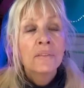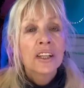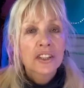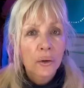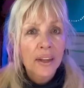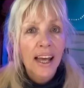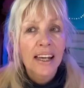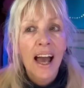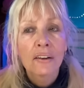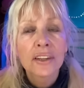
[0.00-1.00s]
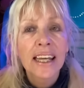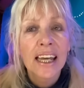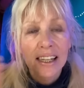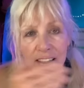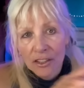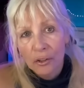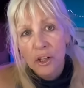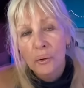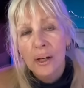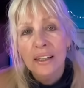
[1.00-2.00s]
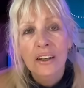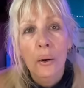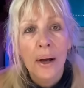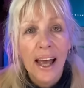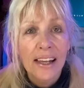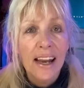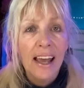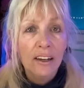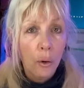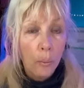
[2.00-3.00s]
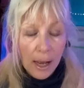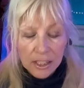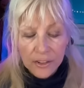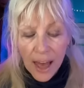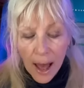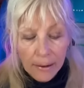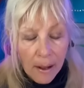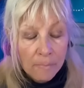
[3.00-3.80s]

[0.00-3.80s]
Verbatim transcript: so that I'll link it so you can go ahead and go watch that.